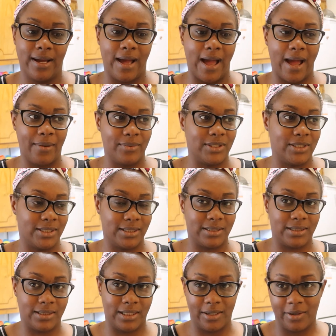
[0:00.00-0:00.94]
I would
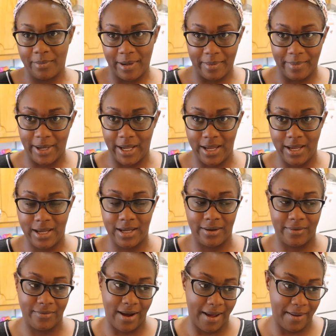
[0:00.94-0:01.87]
just get on my bike
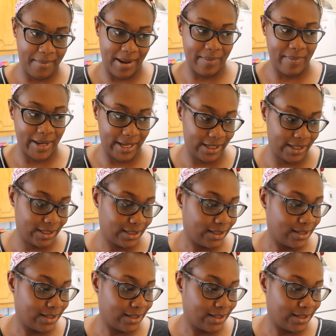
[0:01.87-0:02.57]
and ride my bike